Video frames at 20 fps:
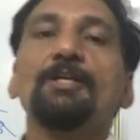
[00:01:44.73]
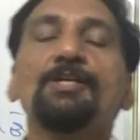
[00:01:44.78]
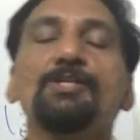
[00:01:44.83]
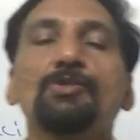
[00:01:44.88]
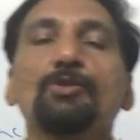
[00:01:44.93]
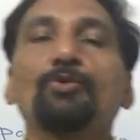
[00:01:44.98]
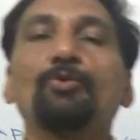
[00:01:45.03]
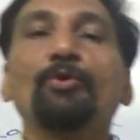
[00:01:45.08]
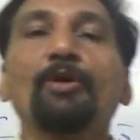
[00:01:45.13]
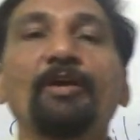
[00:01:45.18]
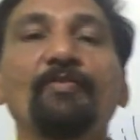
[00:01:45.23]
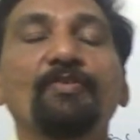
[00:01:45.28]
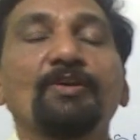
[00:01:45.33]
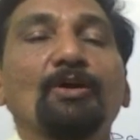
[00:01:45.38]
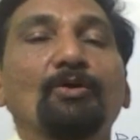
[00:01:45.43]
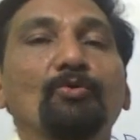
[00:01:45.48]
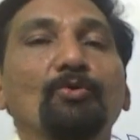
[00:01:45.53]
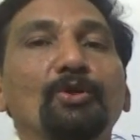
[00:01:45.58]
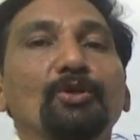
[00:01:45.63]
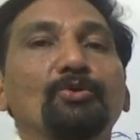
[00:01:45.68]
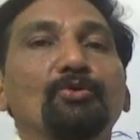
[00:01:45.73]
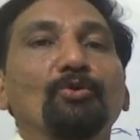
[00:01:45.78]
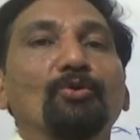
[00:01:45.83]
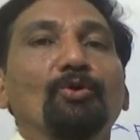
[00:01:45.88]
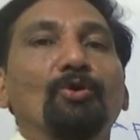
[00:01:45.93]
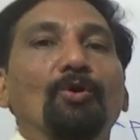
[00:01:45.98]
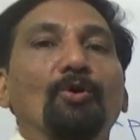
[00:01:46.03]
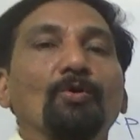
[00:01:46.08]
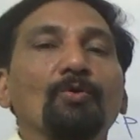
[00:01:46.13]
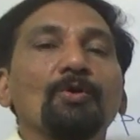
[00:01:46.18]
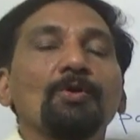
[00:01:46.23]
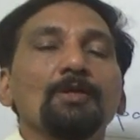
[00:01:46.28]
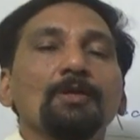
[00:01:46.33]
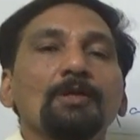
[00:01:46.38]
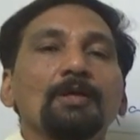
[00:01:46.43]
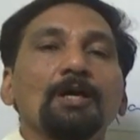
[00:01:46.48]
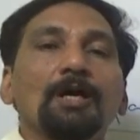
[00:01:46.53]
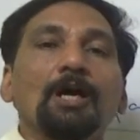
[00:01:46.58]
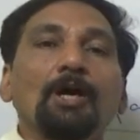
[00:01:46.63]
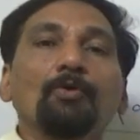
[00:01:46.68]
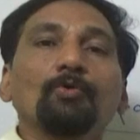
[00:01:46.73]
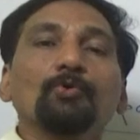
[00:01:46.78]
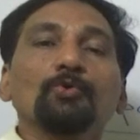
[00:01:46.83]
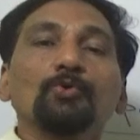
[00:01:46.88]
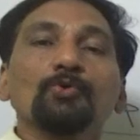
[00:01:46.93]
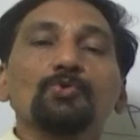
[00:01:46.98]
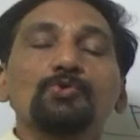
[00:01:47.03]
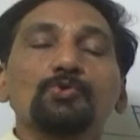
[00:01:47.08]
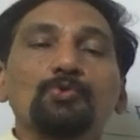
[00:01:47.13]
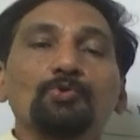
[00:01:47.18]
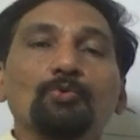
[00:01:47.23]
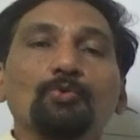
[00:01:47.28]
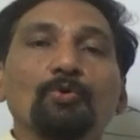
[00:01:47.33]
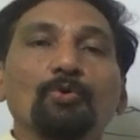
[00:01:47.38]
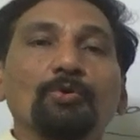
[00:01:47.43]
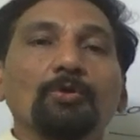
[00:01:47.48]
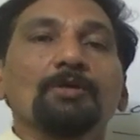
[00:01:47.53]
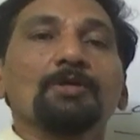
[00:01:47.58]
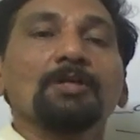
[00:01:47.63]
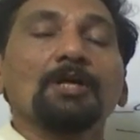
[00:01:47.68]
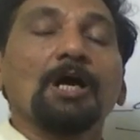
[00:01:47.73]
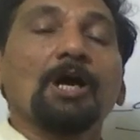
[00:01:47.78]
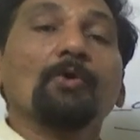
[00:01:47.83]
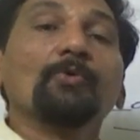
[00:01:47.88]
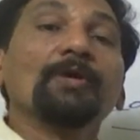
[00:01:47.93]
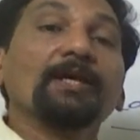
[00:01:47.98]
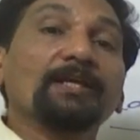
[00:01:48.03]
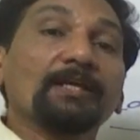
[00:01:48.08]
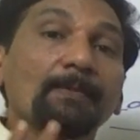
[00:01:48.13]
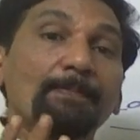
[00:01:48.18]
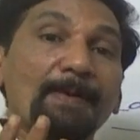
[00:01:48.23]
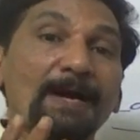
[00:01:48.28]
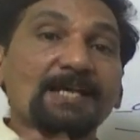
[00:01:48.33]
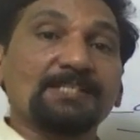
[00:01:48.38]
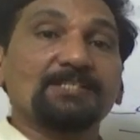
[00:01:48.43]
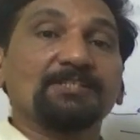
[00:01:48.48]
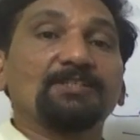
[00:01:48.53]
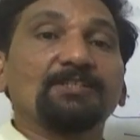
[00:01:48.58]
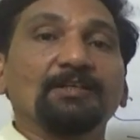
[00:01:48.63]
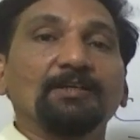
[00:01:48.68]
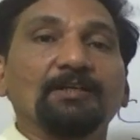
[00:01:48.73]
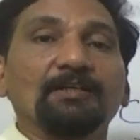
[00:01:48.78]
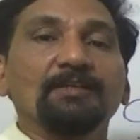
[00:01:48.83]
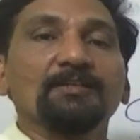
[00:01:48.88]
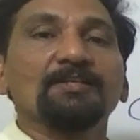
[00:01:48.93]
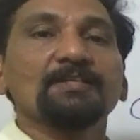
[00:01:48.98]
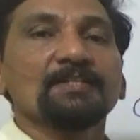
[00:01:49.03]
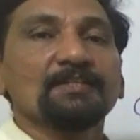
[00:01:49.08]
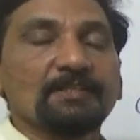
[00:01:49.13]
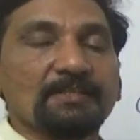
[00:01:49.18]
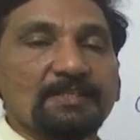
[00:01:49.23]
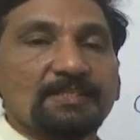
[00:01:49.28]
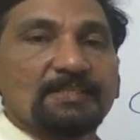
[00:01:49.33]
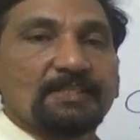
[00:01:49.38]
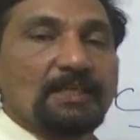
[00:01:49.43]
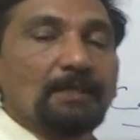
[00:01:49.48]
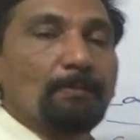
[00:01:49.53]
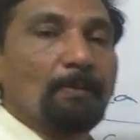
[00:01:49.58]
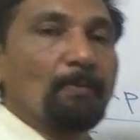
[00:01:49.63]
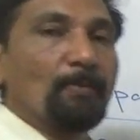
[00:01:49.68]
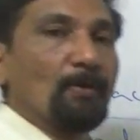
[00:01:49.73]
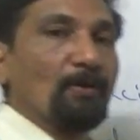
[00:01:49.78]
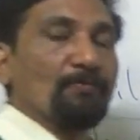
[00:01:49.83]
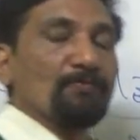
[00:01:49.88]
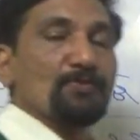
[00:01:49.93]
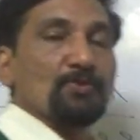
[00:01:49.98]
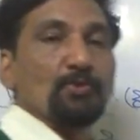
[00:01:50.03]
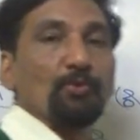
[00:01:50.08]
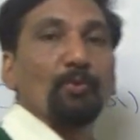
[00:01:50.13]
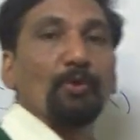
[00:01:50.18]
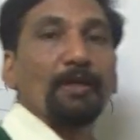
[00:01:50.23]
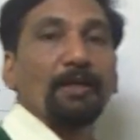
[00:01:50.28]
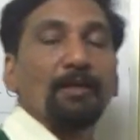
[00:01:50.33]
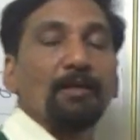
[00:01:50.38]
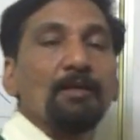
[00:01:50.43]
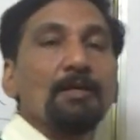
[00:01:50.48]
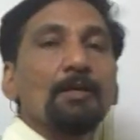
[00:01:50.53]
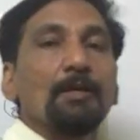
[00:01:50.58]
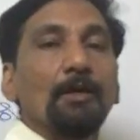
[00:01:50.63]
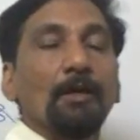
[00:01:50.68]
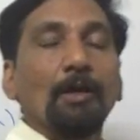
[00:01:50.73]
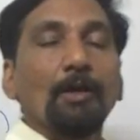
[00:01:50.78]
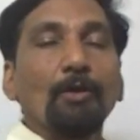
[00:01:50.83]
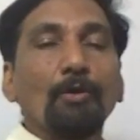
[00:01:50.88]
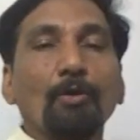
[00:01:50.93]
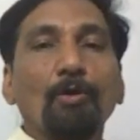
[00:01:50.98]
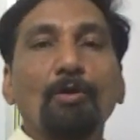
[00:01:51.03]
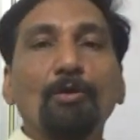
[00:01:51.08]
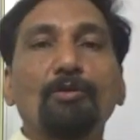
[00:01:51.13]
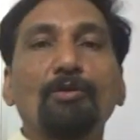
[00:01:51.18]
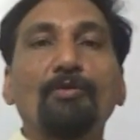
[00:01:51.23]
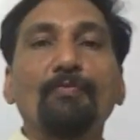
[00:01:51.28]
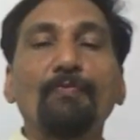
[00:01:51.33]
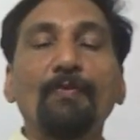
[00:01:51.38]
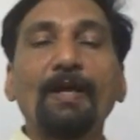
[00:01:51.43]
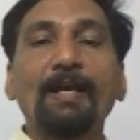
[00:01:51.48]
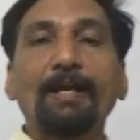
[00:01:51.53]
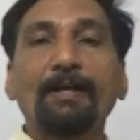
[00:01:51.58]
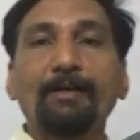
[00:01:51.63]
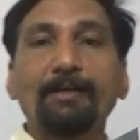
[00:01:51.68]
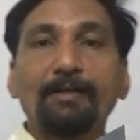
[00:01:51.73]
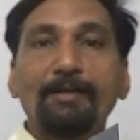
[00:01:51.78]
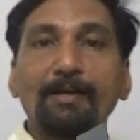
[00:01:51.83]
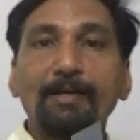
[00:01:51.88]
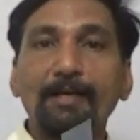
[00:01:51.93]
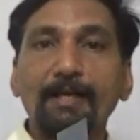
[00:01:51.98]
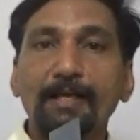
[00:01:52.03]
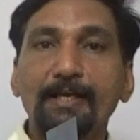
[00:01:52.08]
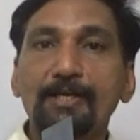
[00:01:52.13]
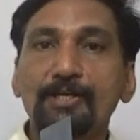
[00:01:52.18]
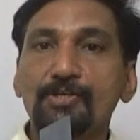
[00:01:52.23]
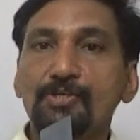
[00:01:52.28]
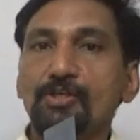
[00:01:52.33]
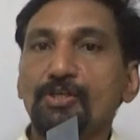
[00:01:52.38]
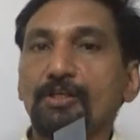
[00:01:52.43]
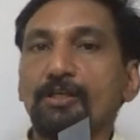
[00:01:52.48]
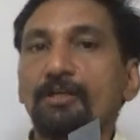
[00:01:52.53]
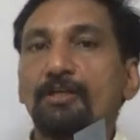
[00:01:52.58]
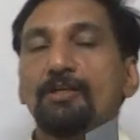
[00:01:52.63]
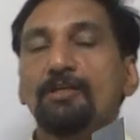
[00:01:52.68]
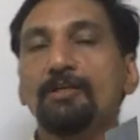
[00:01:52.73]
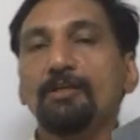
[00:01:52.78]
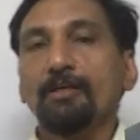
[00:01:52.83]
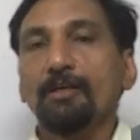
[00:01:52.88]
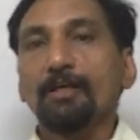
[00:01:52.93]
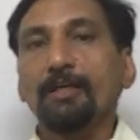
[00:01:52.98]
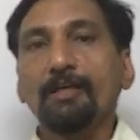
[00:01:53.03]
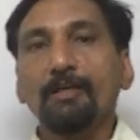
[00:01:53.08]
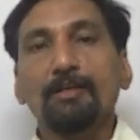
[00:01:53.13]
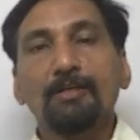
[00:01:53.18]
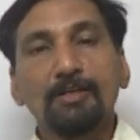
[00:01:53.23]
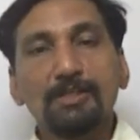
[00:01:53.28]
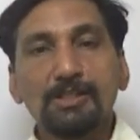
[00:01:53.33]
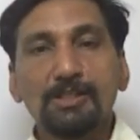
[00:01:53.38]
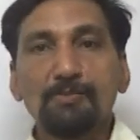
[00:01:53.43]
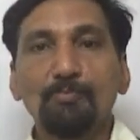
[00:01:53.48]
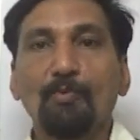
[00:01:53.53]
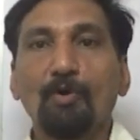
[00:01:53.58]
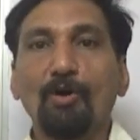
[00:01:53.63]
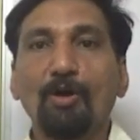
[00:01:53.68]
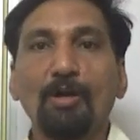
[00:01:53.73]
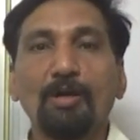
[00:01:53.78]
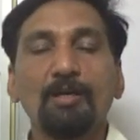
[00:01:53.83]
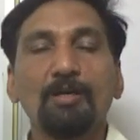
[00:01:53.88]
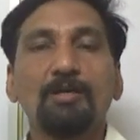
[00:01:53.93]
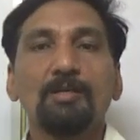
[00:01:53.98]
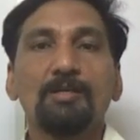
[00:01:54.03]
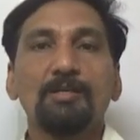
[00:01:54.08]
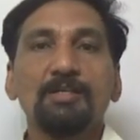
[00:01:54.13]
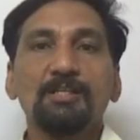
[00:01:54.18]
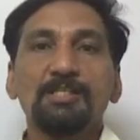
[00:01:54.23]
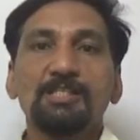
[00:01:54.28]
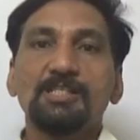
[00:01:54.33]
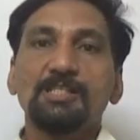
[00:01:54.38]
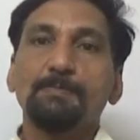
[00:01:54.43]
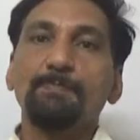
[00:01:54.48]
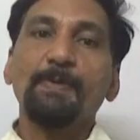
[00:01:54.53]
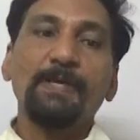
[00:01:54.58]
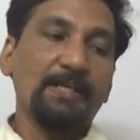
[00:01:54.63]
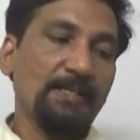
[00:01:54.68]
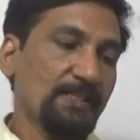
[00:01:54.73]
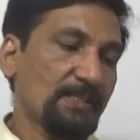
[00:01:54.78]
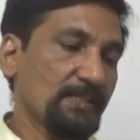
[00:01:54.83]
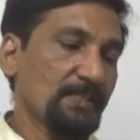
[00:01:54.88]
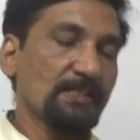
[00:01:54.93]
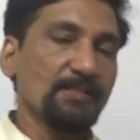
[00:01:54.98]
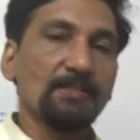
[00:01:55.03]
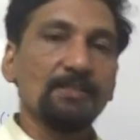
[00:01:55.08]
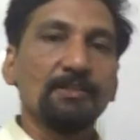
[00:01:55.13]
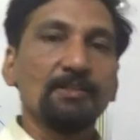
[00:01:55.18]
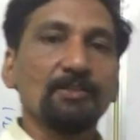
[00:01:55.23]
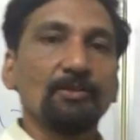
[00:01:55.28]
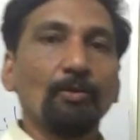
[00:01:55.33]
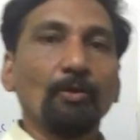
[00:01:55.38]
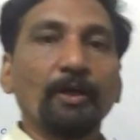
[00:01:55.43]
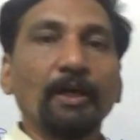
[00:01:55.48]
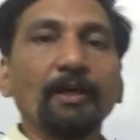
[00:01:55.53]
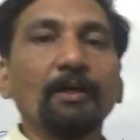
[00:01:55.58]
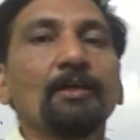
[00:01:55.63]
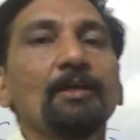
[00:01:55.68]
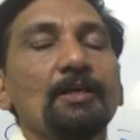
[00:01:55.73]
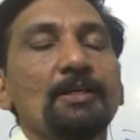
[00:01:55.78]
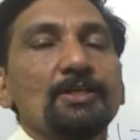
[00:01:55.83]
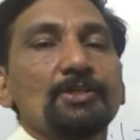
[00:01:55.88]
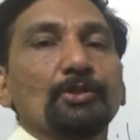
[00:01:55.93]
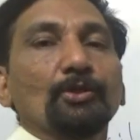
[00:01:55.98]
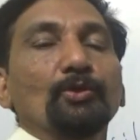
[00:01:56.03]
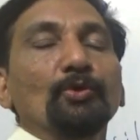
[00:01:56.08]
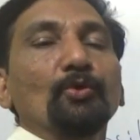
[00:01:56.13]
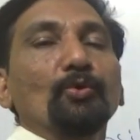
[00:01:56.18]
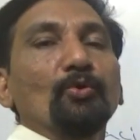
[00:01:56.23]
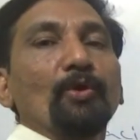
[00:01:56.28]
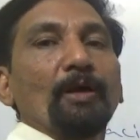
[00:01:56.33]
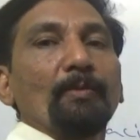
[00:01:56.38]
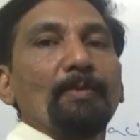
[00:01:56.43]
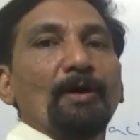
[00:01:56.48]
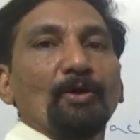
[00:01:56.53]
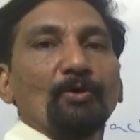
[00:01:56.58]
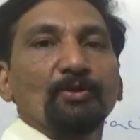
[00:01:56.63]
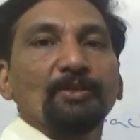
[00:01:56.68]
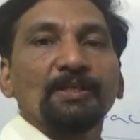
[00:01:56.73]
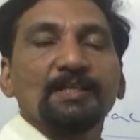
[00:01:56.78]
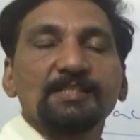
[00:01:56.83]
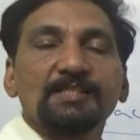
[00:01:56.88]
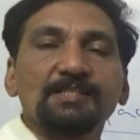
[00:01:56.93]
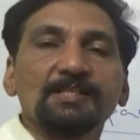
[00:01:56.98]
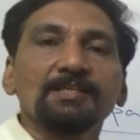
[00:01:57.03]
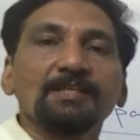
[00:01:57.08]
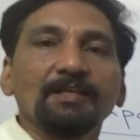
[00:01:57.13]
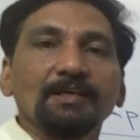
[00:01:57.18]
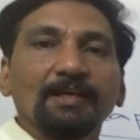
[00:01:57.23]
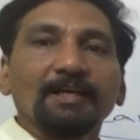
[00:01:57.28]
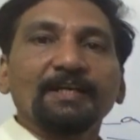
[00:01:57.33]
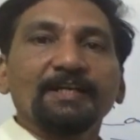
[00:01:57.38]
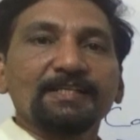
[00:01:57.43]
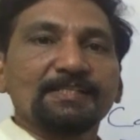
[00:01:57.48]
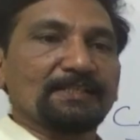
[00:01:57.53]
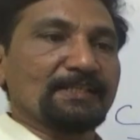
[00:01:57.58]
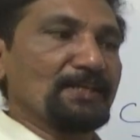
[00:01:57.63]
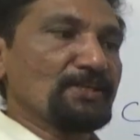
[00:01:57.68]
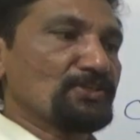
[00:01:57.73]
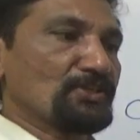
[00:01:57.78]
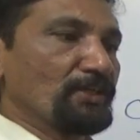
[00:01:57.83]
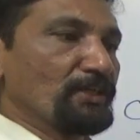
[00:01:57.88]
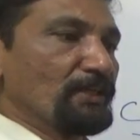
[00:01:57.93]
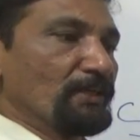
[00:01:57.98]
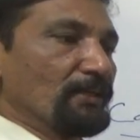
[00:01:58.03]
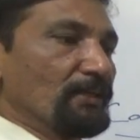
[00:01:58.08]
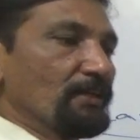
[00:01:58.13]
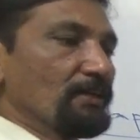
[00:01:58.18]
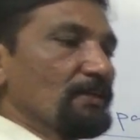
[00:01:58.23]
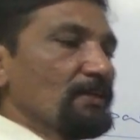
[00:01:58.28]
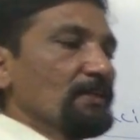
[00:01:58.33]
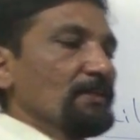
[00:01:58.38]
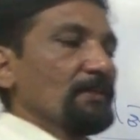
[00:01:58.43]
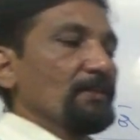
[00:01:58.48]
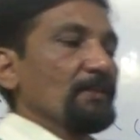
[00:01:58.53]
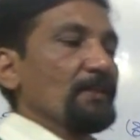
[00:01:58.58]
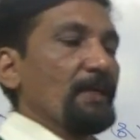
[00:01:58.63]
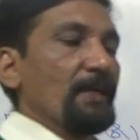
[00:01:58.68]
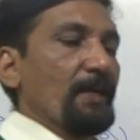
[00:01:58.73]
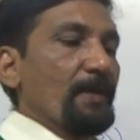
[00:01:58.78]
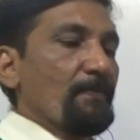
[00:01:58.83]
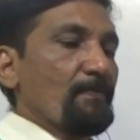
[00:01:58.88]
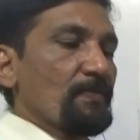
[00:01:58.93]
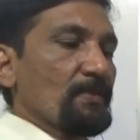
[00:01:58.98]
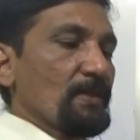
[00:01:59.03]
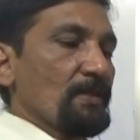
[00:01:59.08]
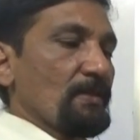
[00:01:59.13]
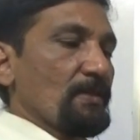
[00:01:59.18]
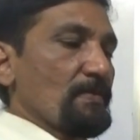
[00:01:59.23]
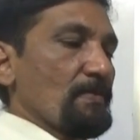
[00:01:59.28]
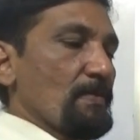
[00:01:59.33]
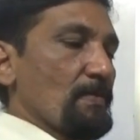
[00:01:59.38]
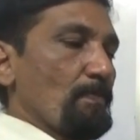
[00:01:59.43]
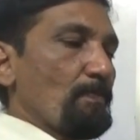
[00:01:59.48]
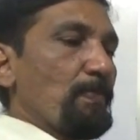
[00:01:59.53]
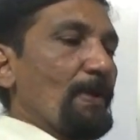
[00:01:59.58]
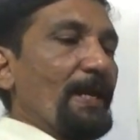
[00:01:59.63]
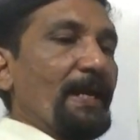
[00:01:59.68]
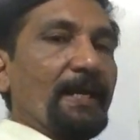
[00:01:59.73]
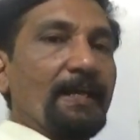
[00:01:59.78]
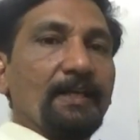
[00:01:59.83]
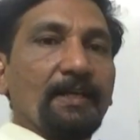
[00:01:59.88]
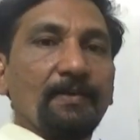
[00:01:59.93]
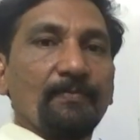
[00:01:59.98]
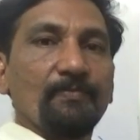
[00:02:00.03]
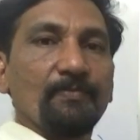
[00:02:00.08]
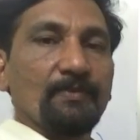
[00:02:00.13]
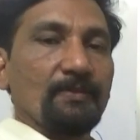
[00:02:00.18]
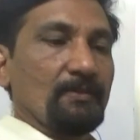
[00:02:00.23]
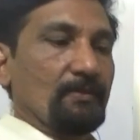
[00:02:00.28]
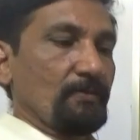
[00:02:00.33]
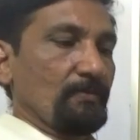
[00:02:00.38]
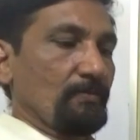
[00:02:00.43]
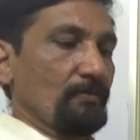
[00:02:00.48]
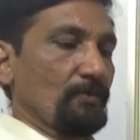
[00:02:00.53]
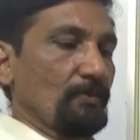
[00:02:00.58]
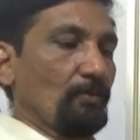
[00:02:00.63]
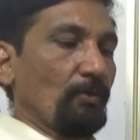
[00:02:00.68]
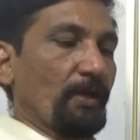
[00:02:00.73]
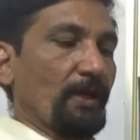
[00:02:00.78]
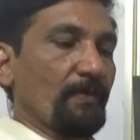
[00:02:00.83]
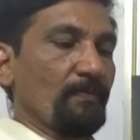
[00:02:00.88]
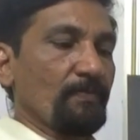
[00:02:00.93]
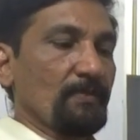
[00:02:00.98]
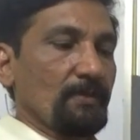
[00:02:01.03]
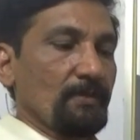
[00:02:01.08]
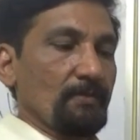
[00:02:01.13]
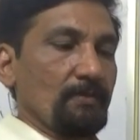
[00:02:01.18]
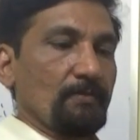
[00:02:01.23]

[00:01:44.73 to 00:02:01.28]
So today we are going to know how a capacitor is capable of storing a lot of electrical energy in small space. Okay, so to know about this, let us consider a plate, okay,